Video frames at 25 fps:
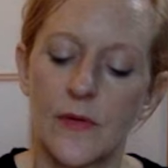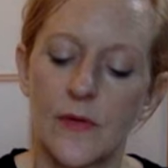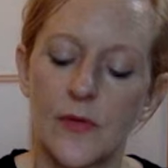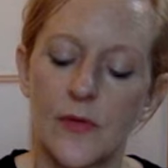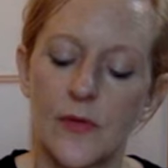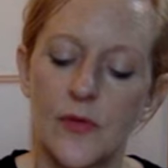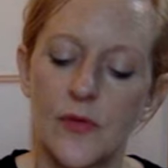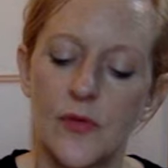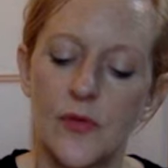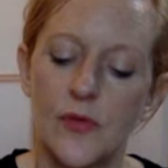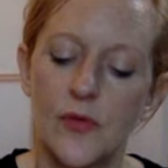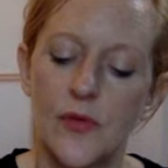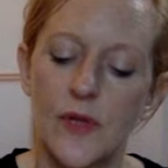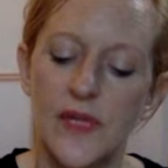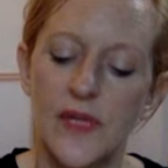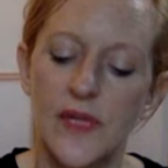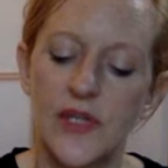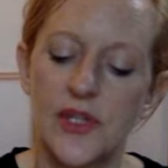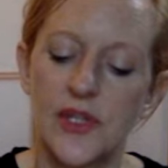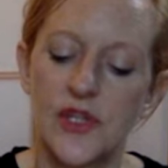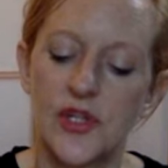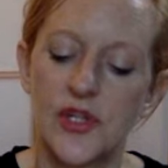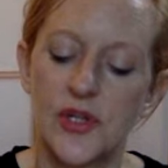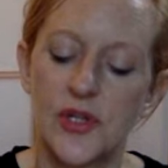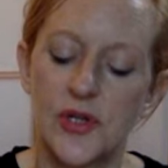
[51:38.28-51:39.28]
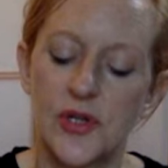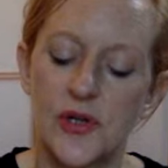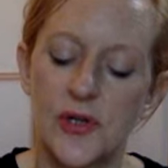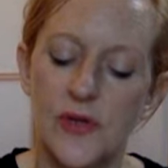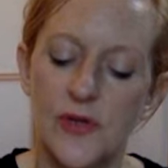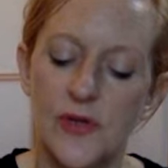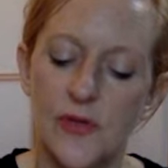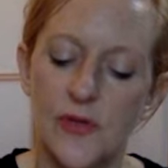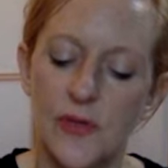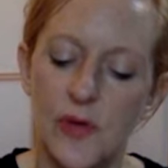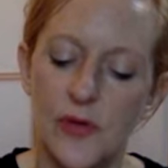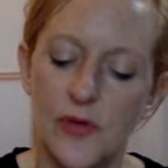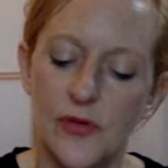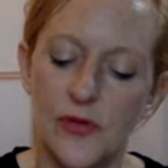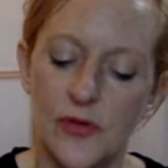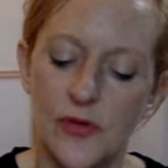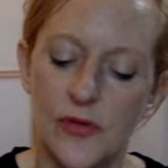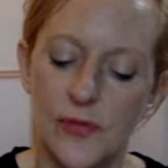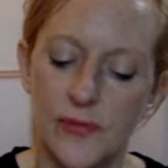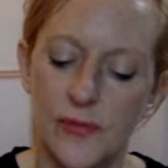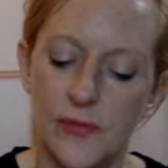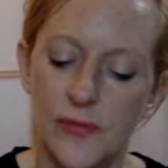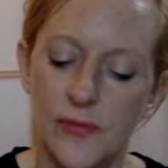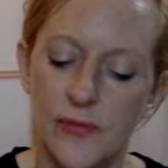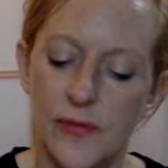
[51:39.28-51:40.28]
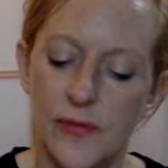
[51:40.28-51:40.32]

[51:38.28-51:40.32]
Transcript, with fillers: You reach the bottom